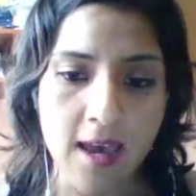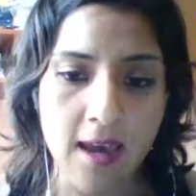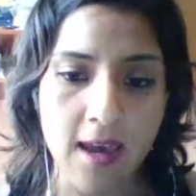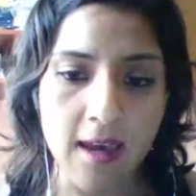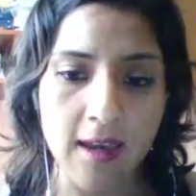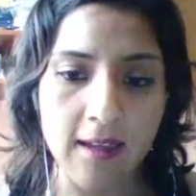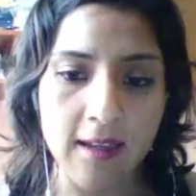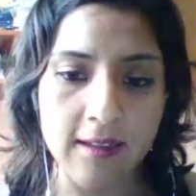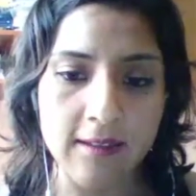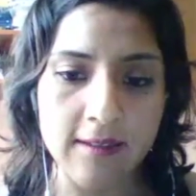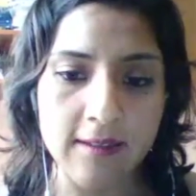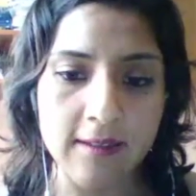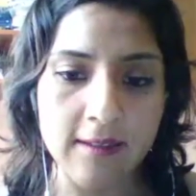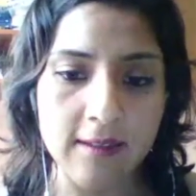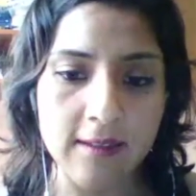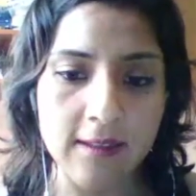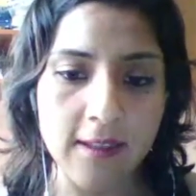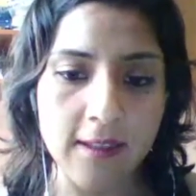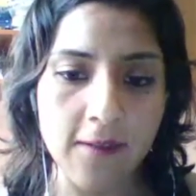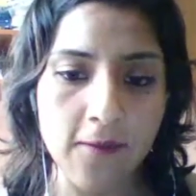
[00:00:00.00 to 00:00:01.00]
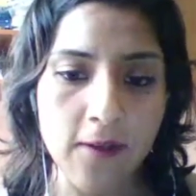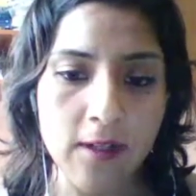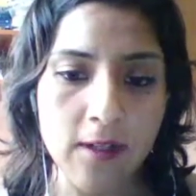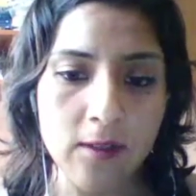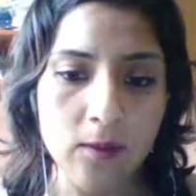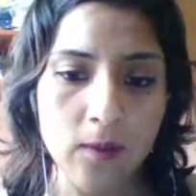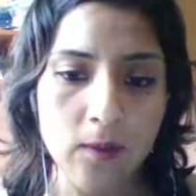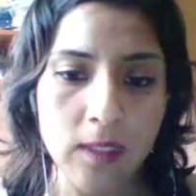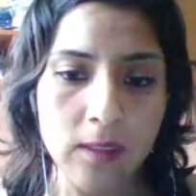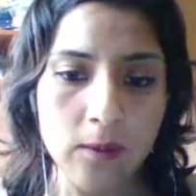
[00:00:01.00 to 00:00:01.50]
And the
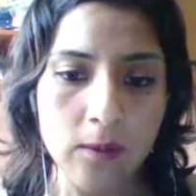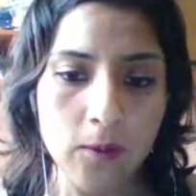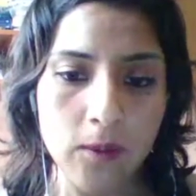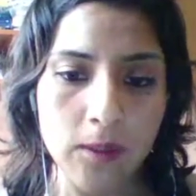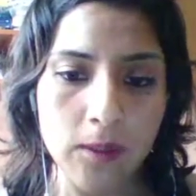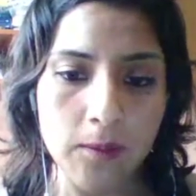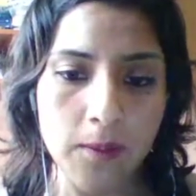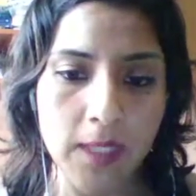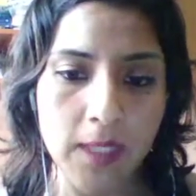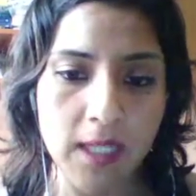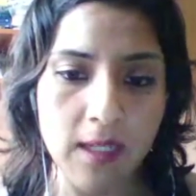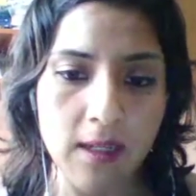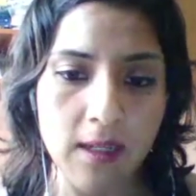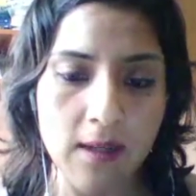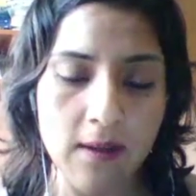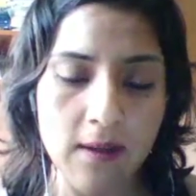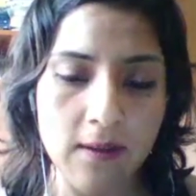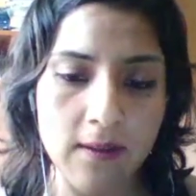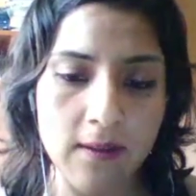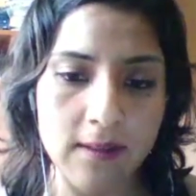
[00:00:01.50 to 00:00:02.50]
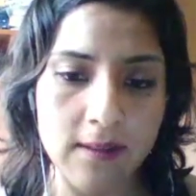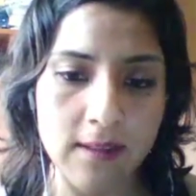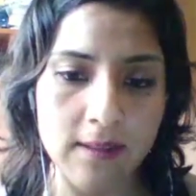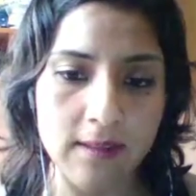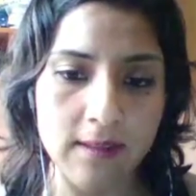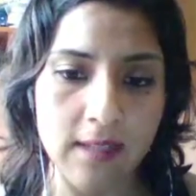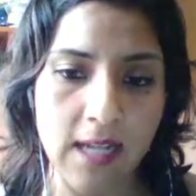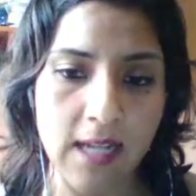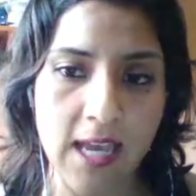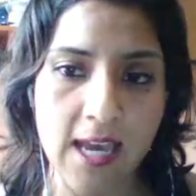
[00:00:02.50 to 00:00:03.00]
first one would be on
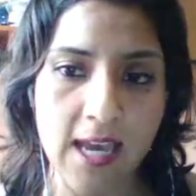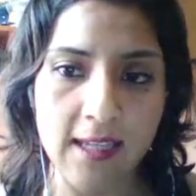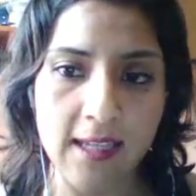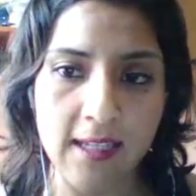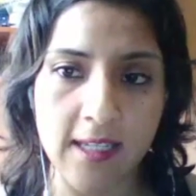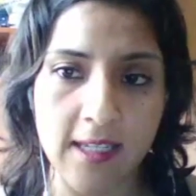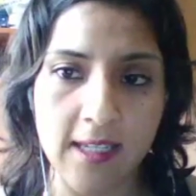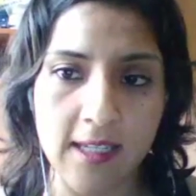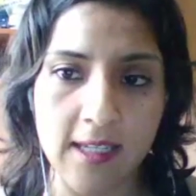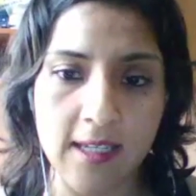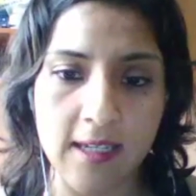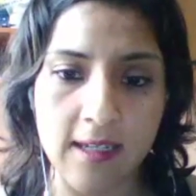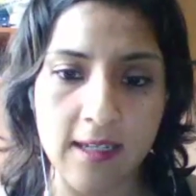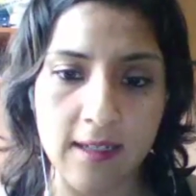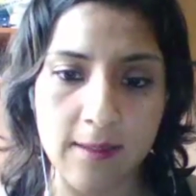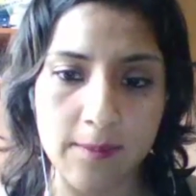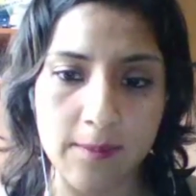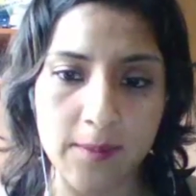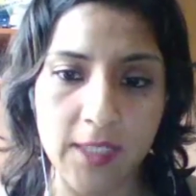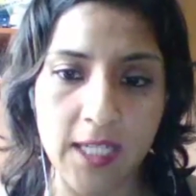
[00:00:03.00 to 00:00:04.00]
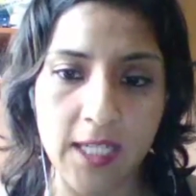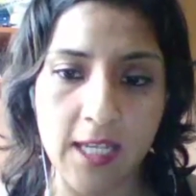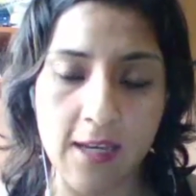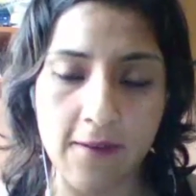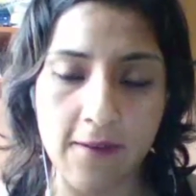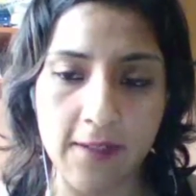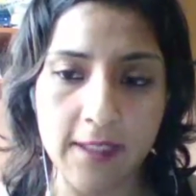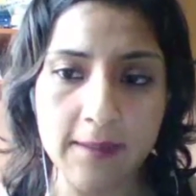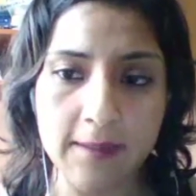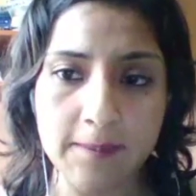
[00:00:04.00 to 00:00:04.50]
slide
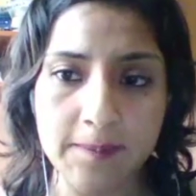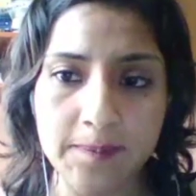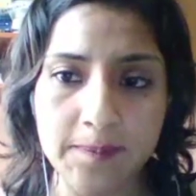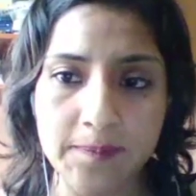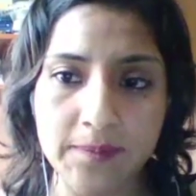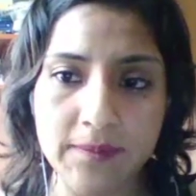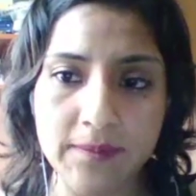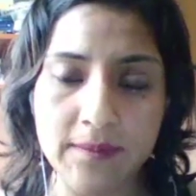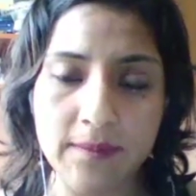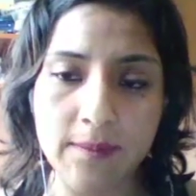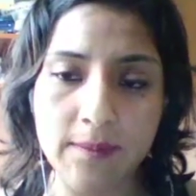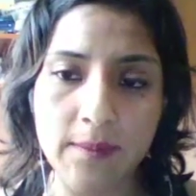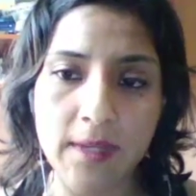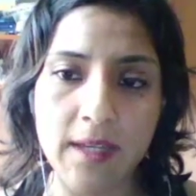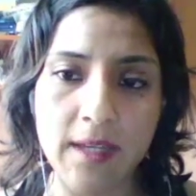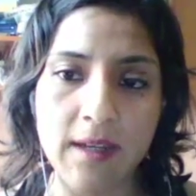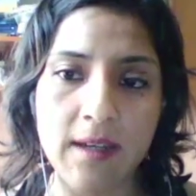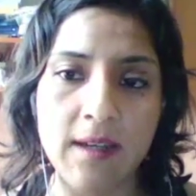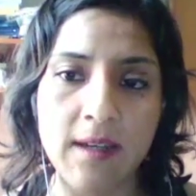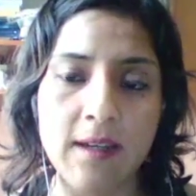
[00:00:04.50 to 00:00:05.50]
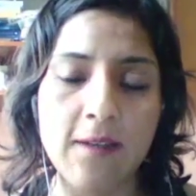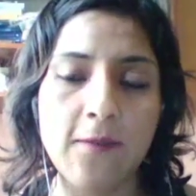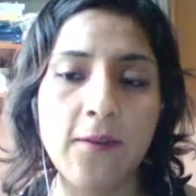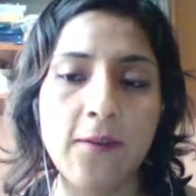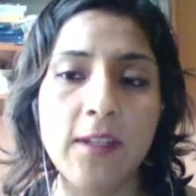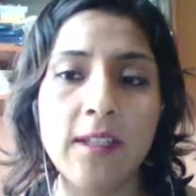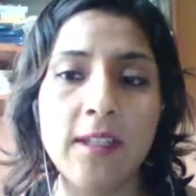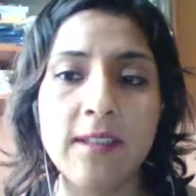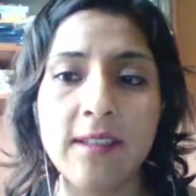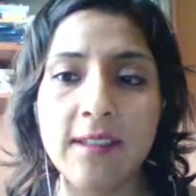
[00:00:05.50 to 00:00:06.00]
11,
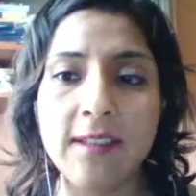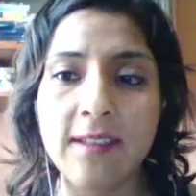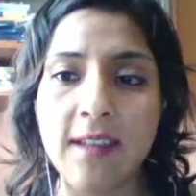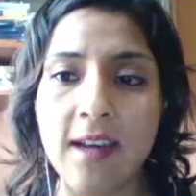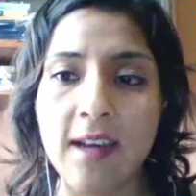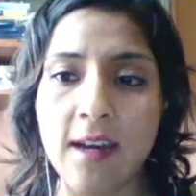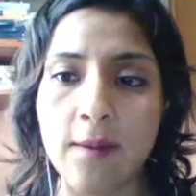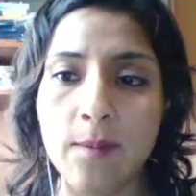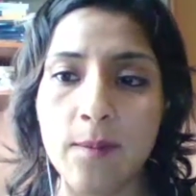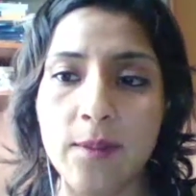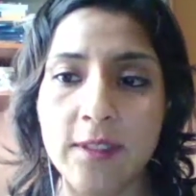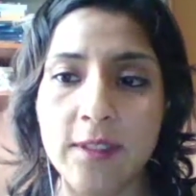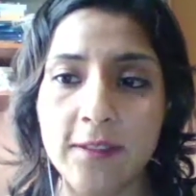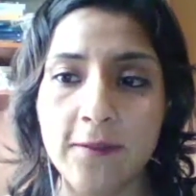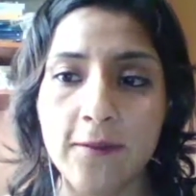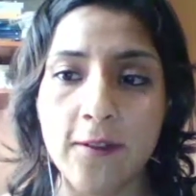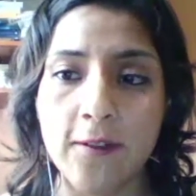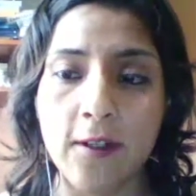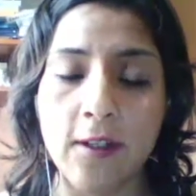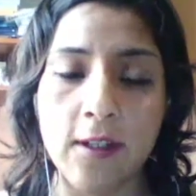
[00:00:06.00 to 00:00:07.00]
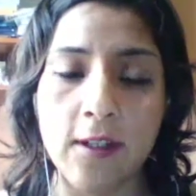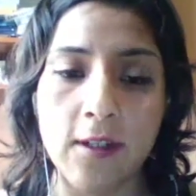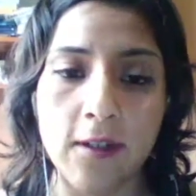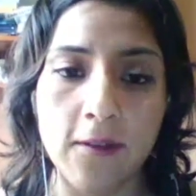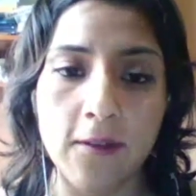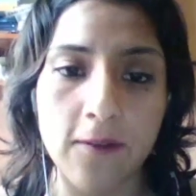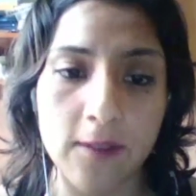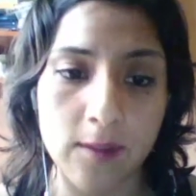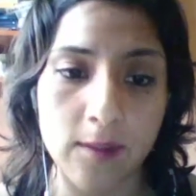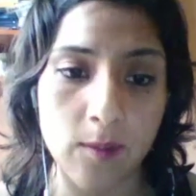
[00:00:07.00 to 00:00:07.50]
building a portfolio
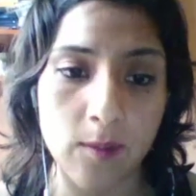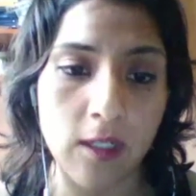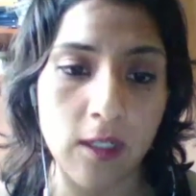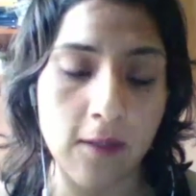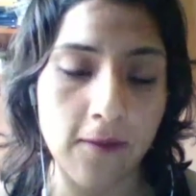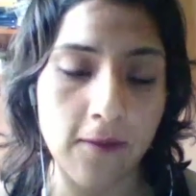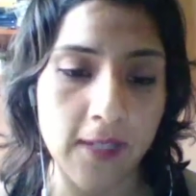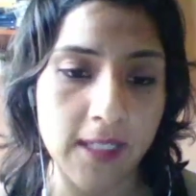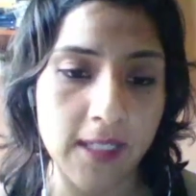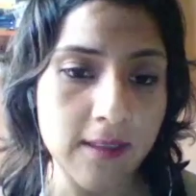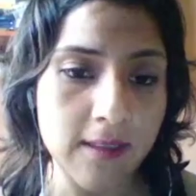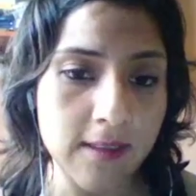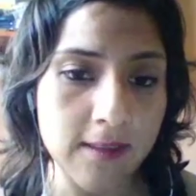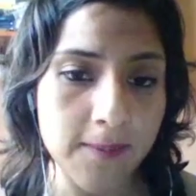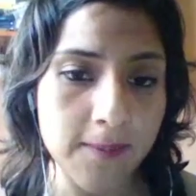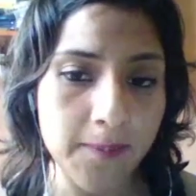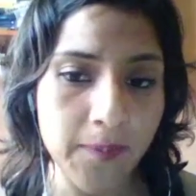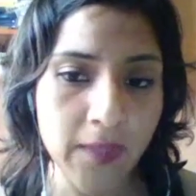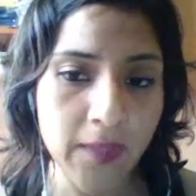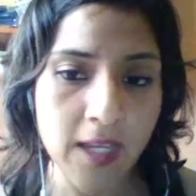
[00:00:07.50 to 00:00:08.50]
of small events.